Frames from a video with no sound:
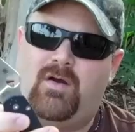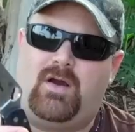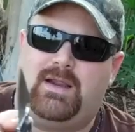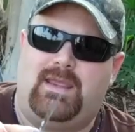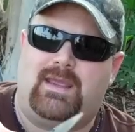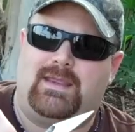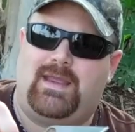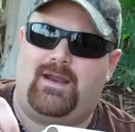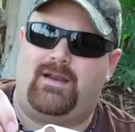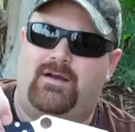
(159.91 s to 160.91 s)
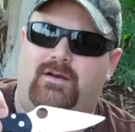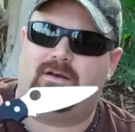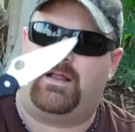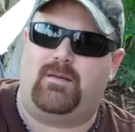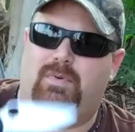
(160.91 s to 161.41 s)
Oh, I can't carry a
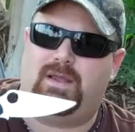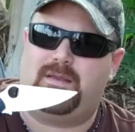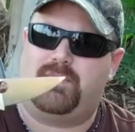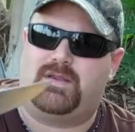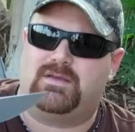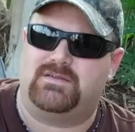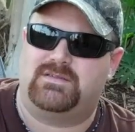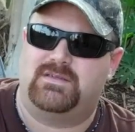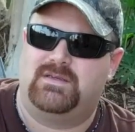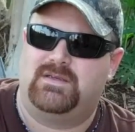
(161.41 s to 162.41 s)
$100 blade because